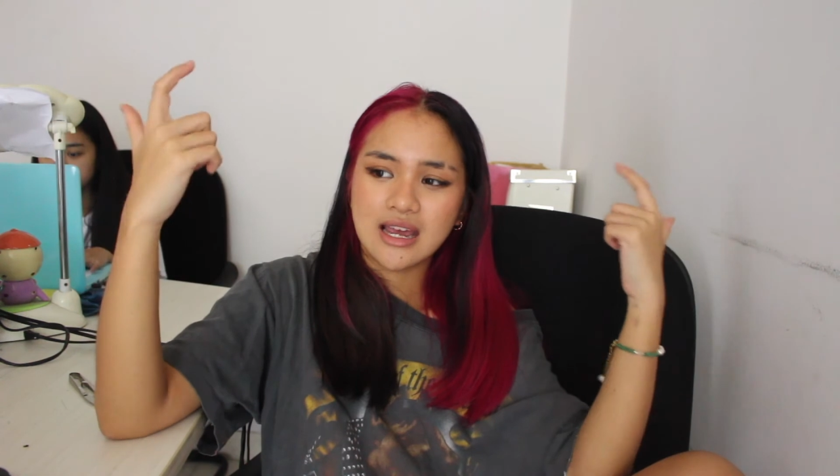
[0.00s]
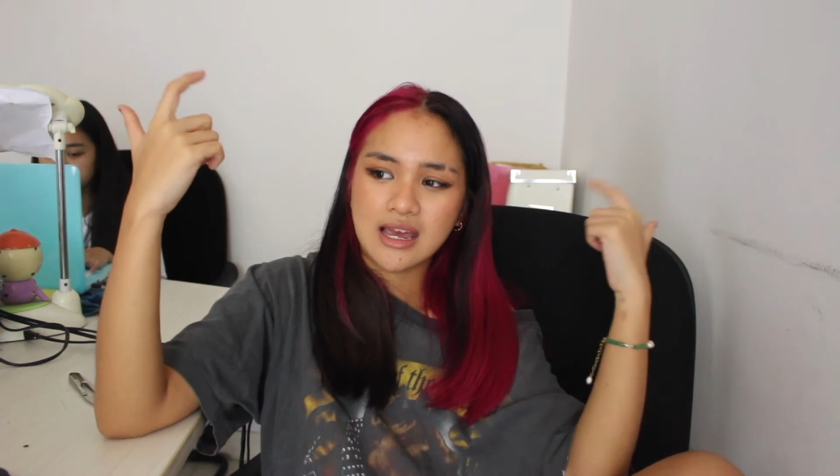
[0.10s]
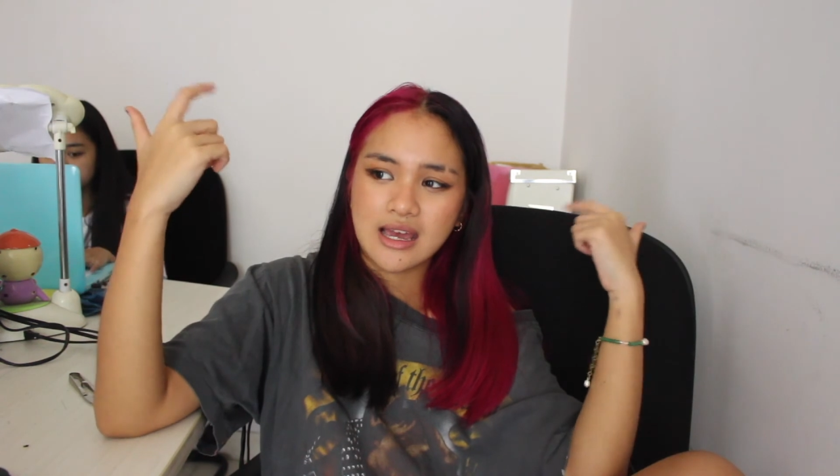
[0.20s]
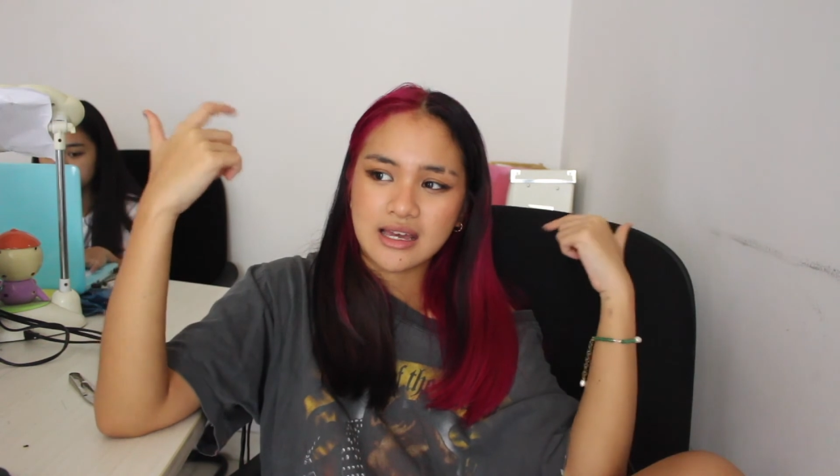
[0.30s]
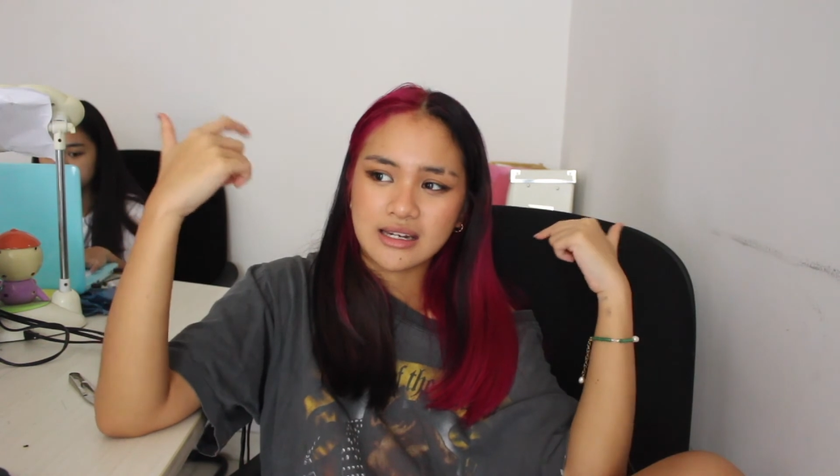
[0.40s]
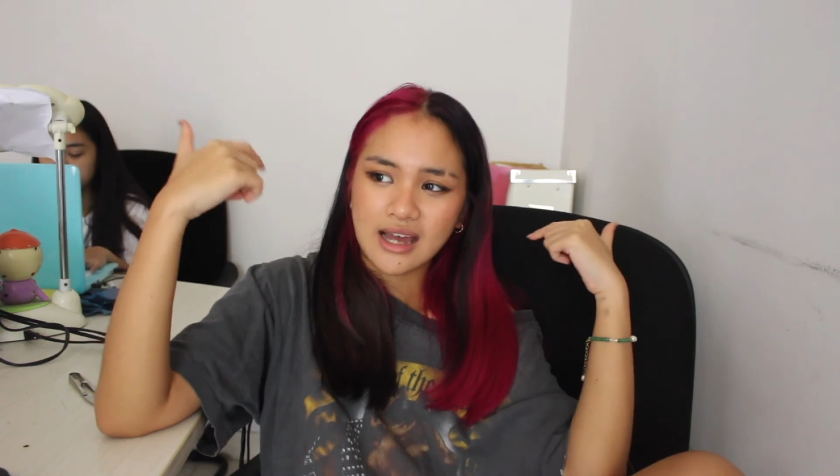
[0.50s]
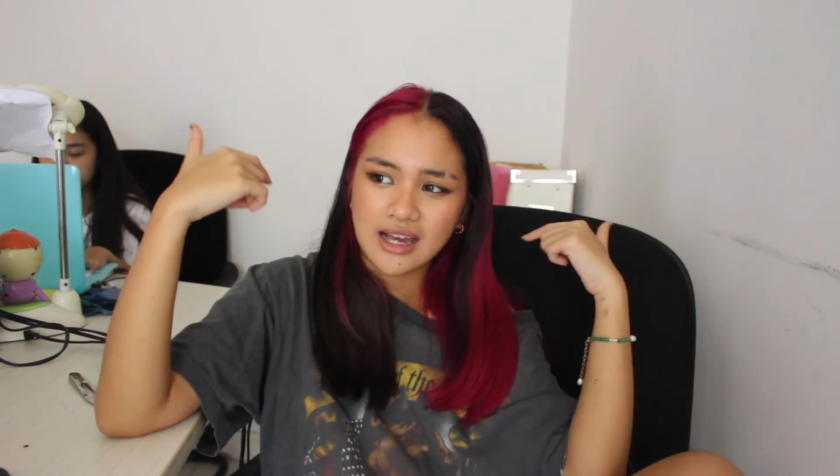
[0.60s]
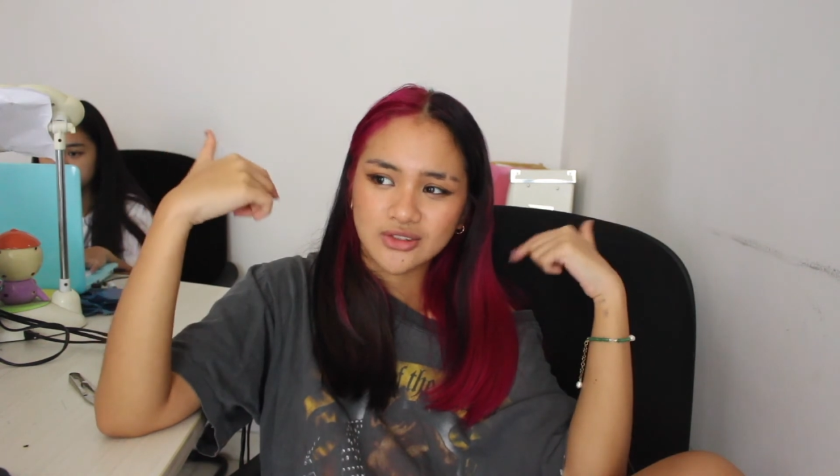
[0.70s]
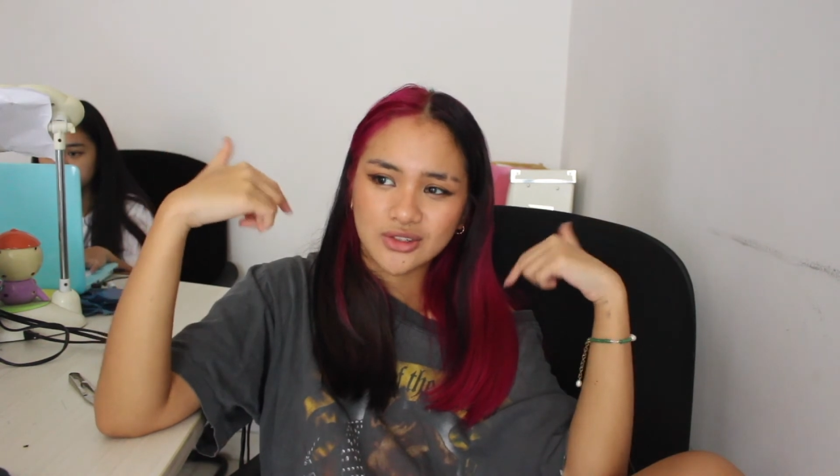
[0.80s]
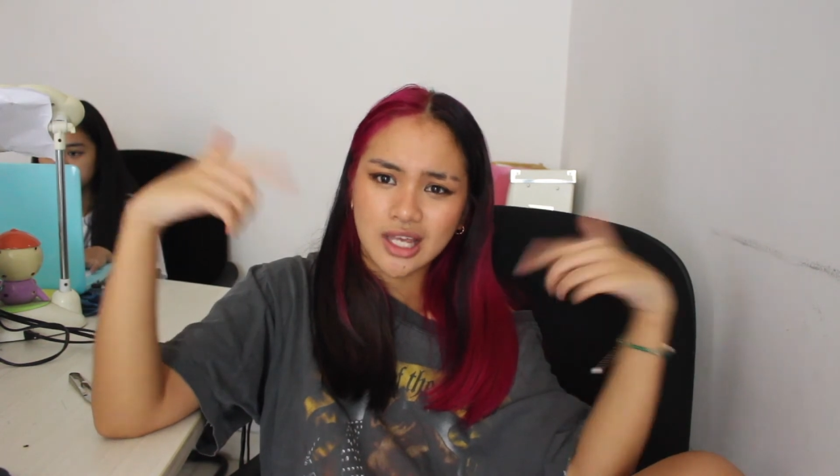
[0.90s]
and
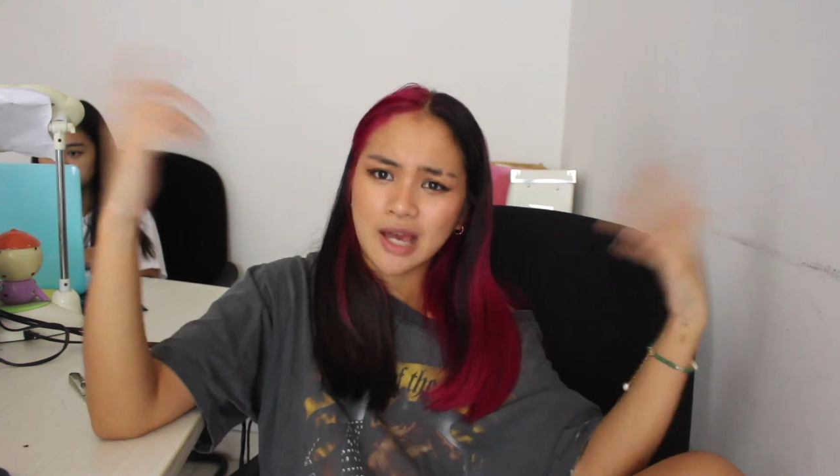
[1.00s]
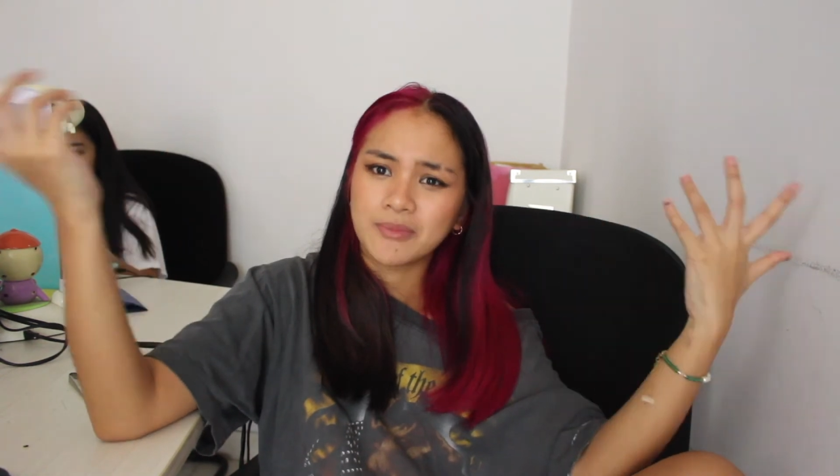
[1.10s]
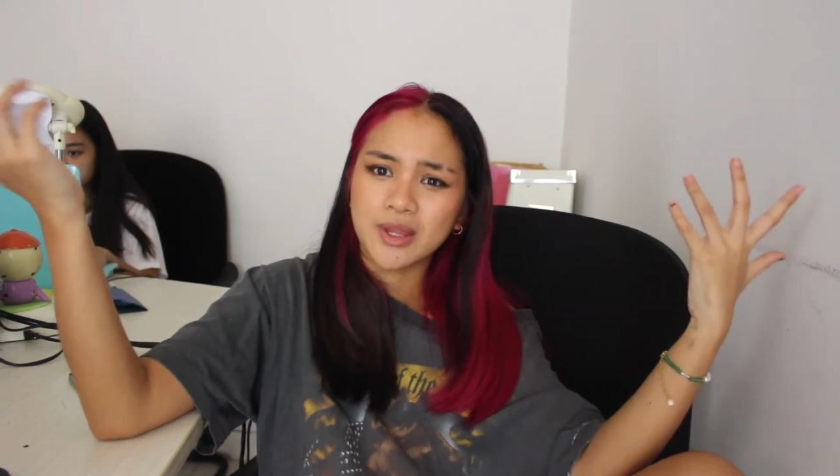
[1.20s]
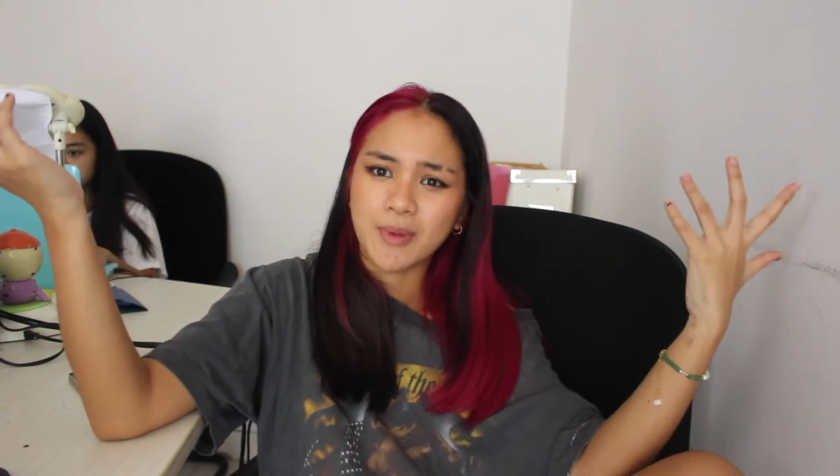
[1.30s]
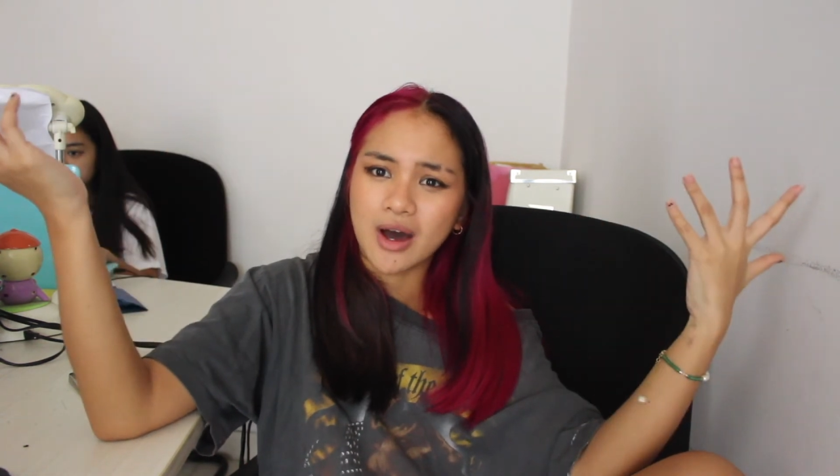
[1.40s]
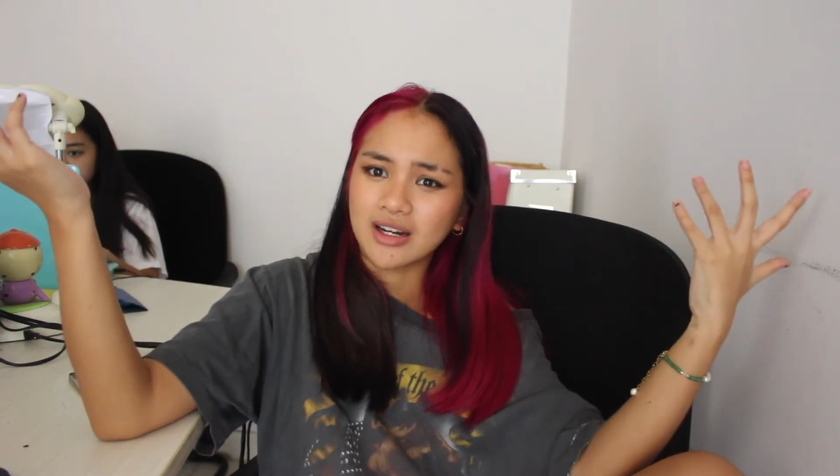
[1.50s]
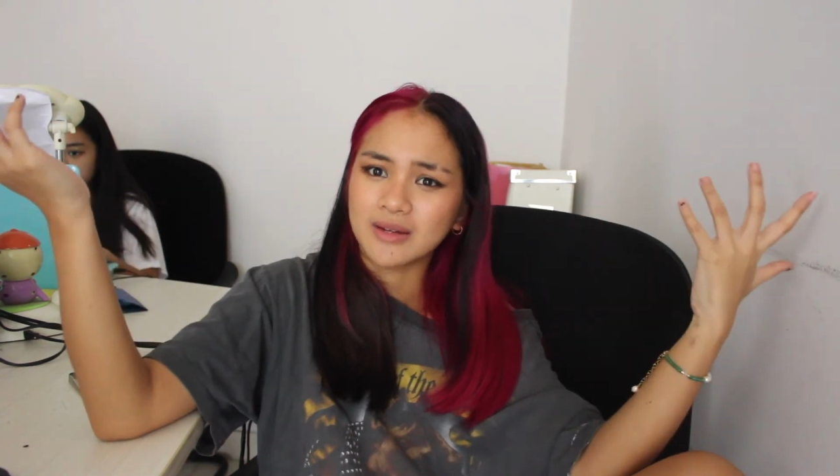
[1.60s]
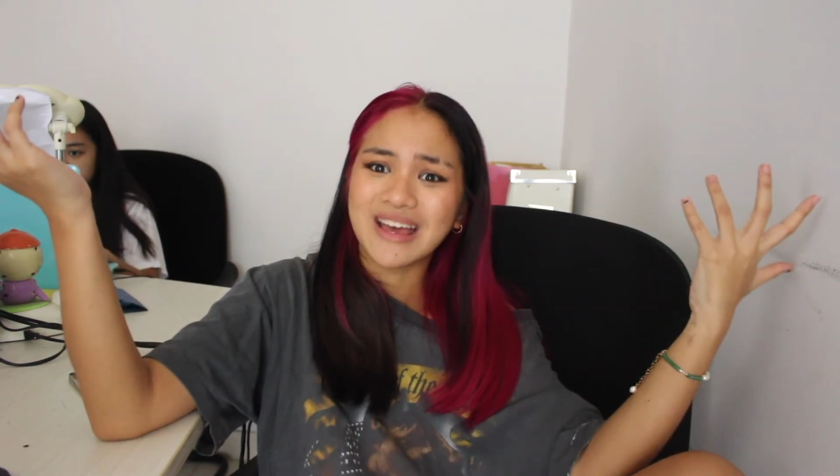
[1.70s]
I just hemmed the bottom,